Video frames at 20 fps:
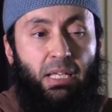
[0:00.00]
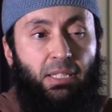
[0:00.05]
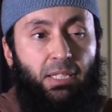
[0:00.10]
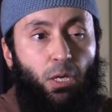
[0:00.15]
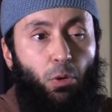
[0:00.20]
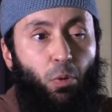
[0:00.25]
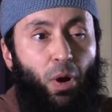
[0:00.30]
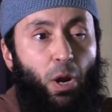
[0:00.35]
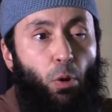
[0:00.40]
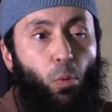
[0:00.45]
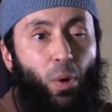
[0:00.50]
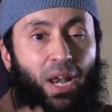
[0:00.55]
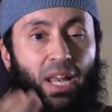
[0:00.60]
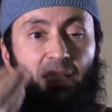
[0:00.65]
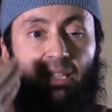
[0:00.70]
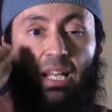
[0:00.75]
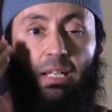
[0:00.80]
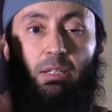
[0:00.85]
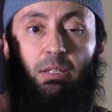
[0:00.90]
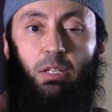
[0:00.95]
So what, what
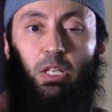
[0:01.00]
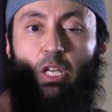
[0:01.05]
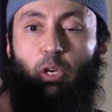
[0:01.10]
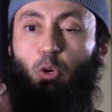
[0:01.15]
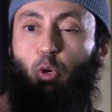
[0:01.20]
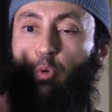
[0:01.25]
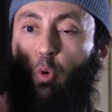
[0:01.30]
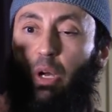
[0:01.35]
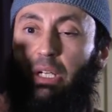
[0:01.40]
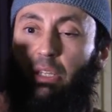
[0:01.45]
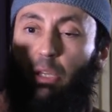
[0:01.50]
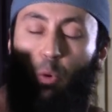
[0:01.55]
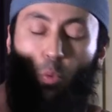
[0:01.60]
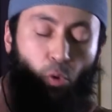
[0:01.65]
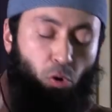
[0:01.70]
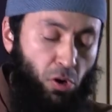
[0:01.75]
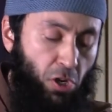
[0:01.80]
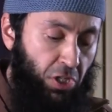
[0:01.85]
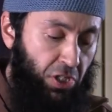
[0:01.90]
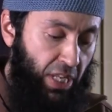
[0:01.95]
is it, you know, what the
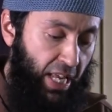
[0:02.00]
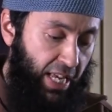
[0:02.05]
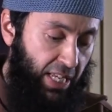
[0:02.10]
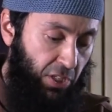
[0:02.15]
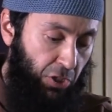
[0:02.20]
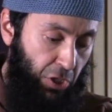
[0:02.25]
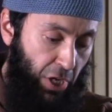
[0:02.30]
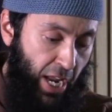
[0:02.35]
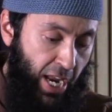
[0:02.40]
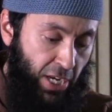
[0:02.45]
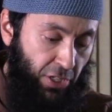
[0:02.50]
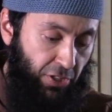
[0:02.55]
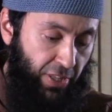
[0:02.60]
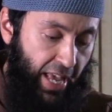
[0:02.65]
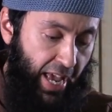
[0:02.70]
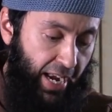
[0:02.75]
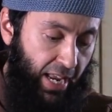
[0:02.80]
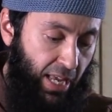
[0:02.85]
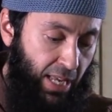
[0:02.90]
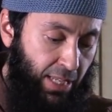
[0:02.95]
worst exchange
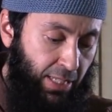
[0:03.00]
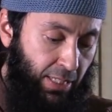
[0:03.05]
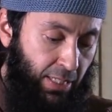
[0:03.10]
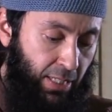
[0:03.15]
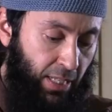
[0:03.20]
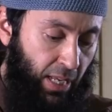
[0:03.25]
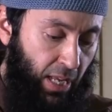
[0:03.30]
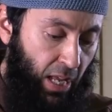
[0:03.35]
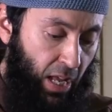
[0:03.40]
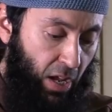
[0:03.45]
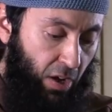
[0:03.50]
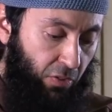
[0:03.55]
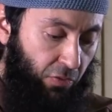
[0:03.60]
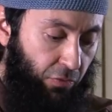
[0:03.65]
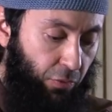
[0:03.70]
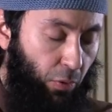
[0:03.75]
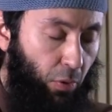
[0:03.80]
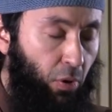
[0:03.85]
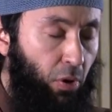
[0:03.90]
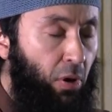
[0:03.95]
that is
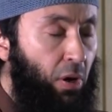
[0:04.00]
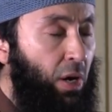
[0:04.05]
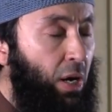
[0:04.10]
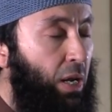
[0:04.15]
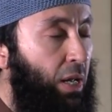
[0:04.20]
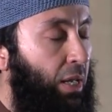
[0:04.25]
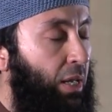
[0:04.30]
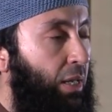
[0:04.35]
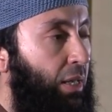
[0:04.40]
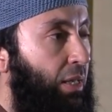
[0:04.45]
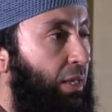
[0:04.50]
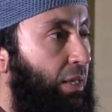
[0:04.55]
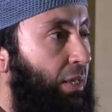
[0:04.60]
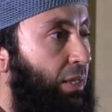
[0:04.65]
for